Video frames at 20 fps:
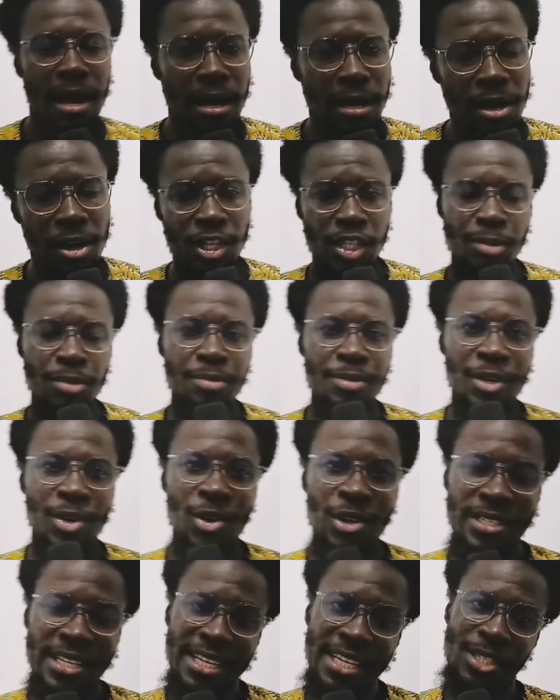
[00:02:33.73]
Gospel,
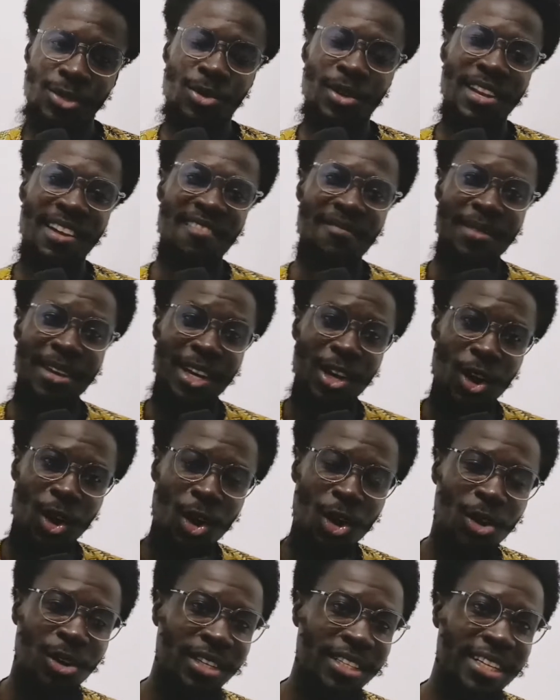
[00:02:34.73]
because that is what I've been
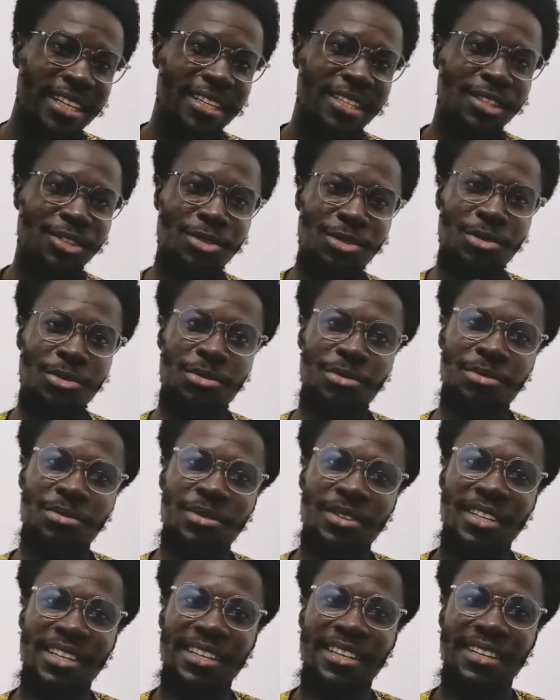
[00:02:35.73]
called into.
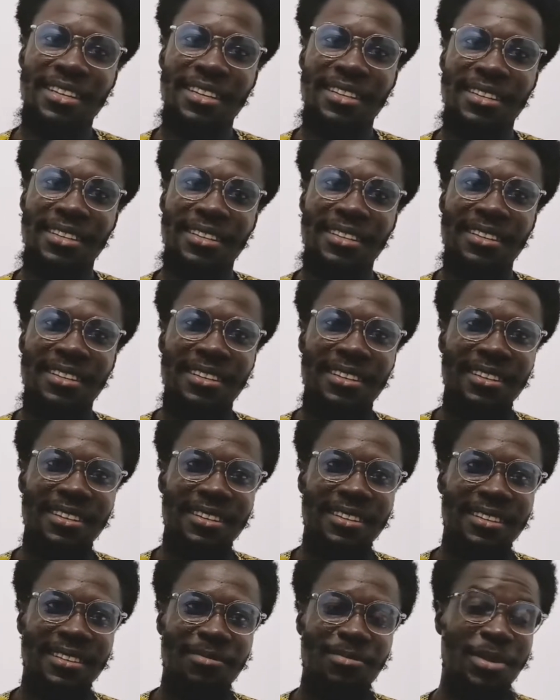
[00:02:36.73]

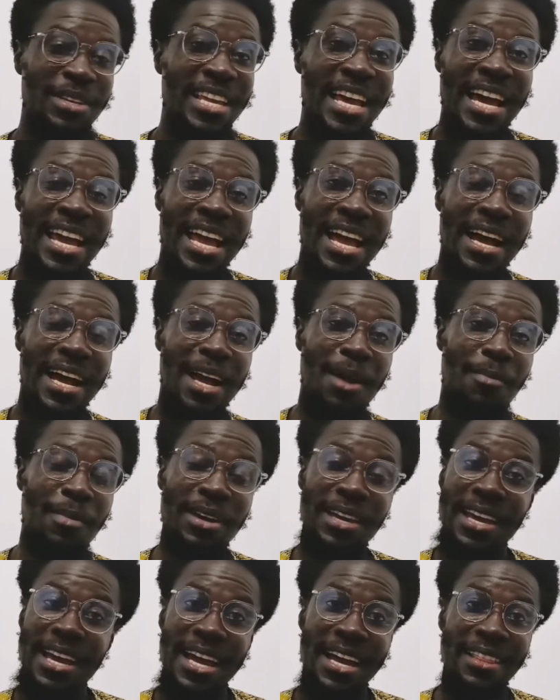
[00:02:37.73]
Minyaya and
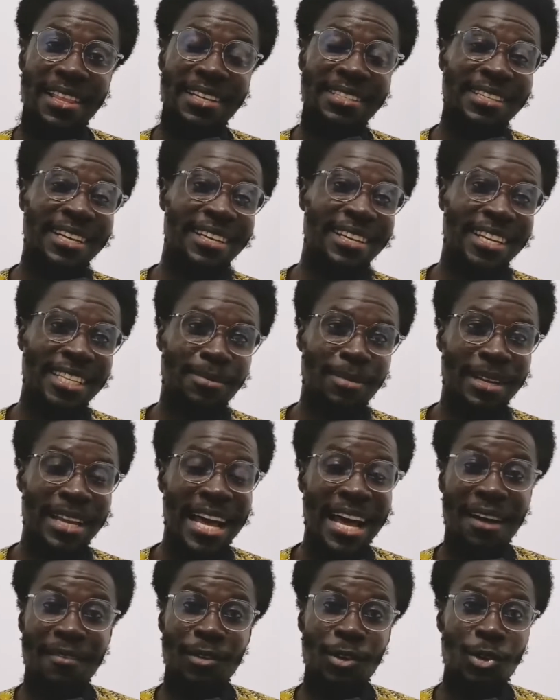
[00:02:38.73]
kameye other genres, but I
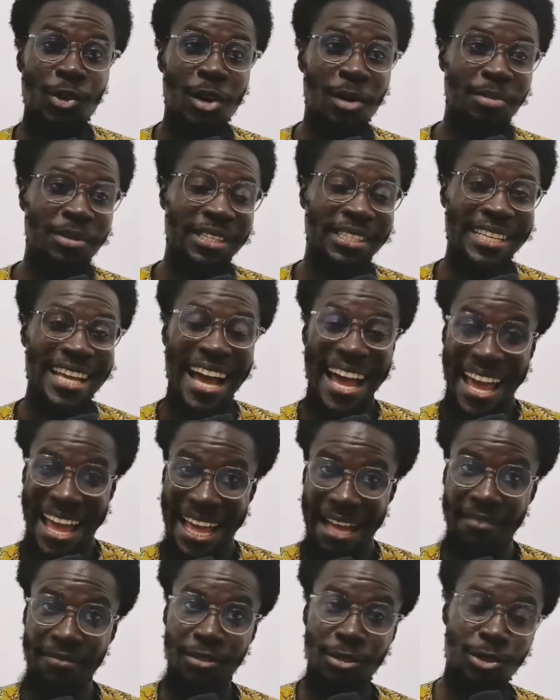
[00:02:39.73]
have no option. I
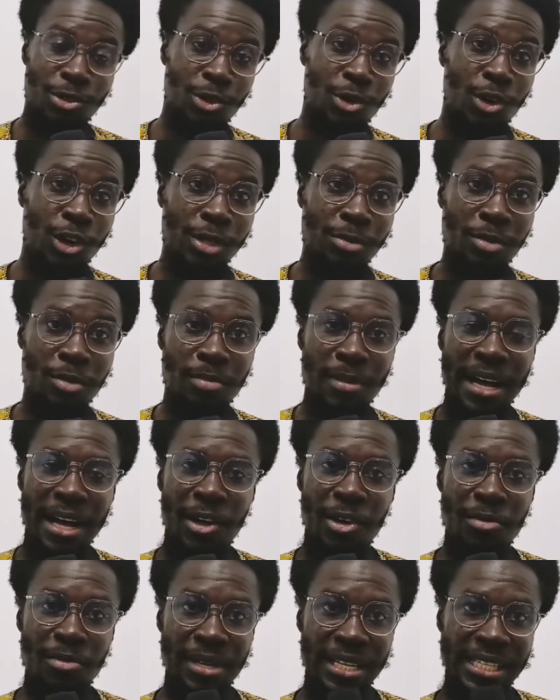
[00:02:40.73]
have to do gospel by
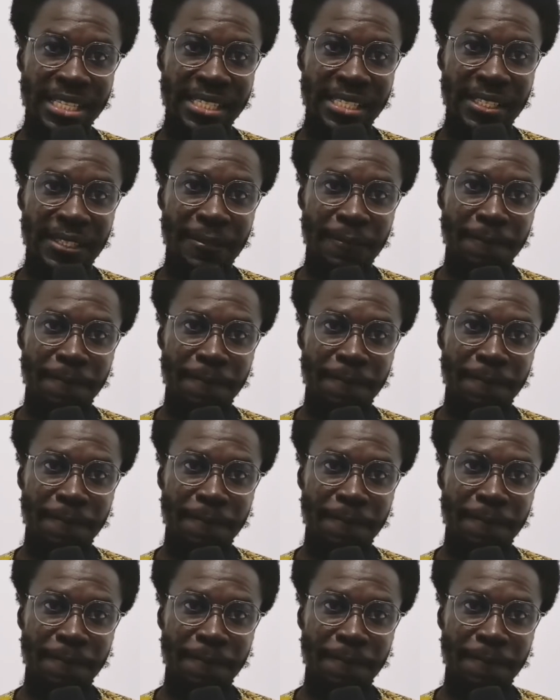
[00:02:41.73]
all means